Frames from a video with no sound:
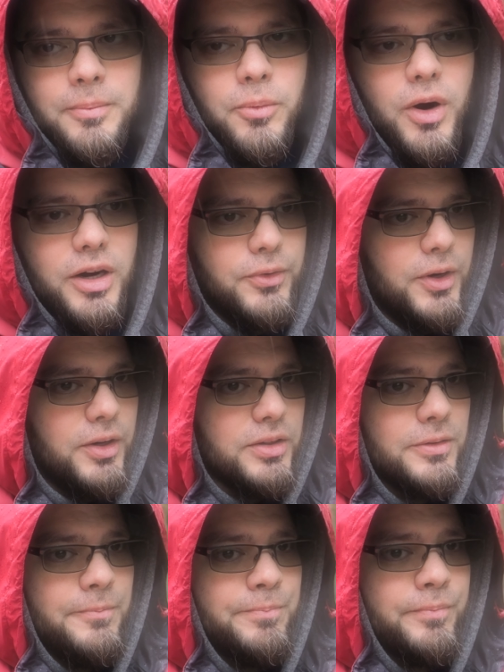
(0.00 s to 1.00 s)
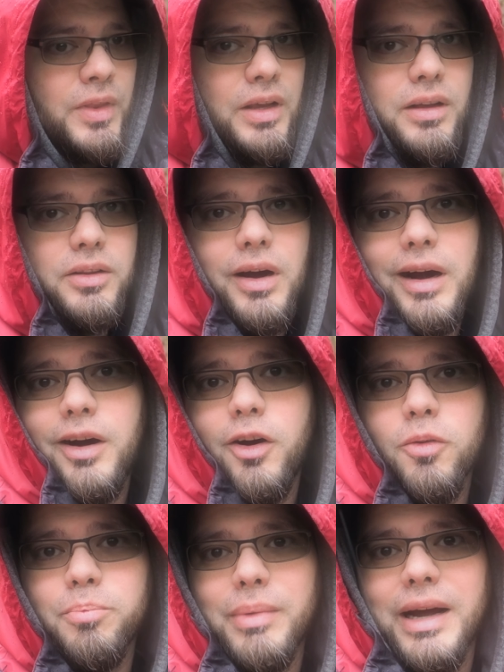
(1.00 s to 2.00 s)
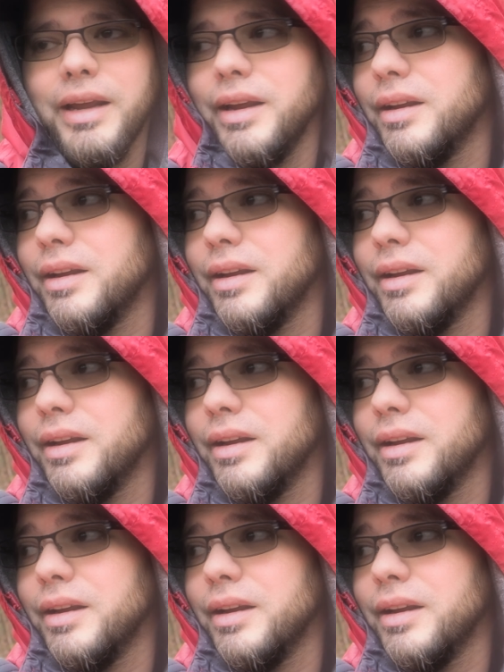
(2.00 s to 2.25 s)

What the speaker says: waterfalls. Now I hope my